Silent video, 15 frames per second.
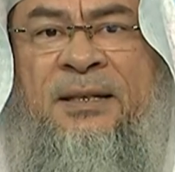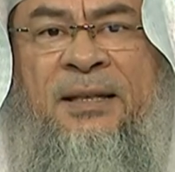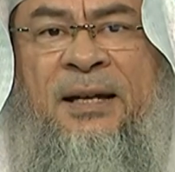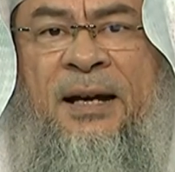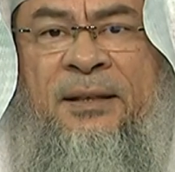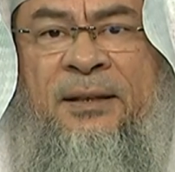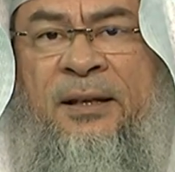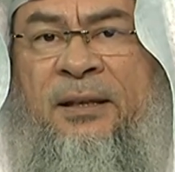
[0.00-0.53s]

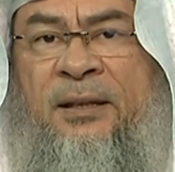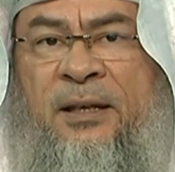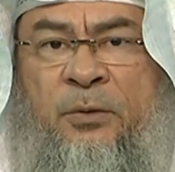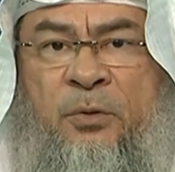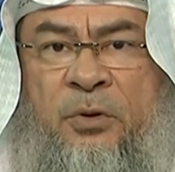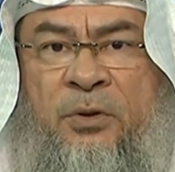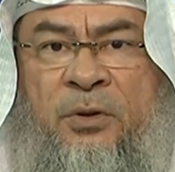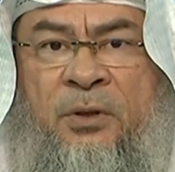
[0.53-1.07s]
that, and they
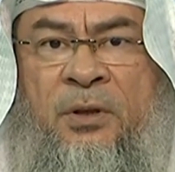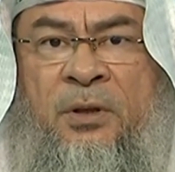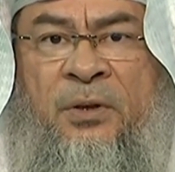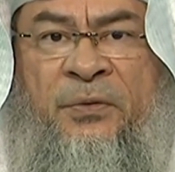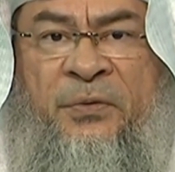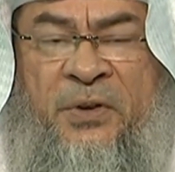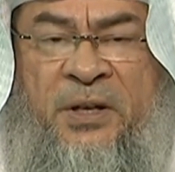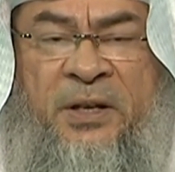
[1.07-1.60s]
would
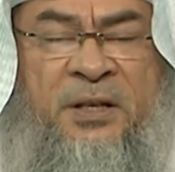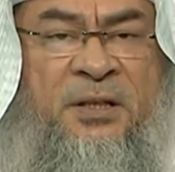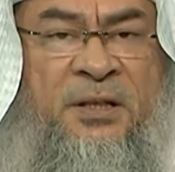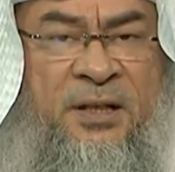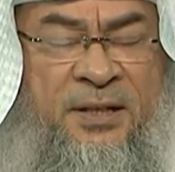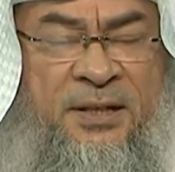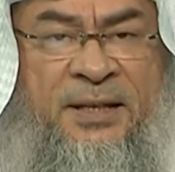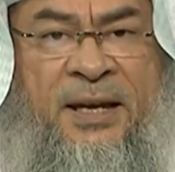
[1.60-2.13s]

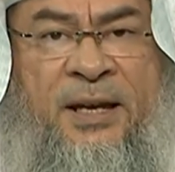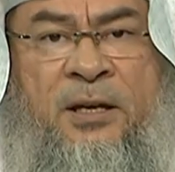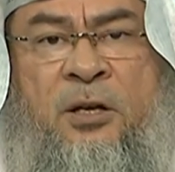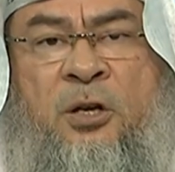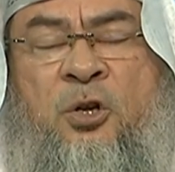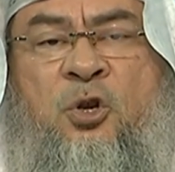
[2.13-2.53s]
furiously say,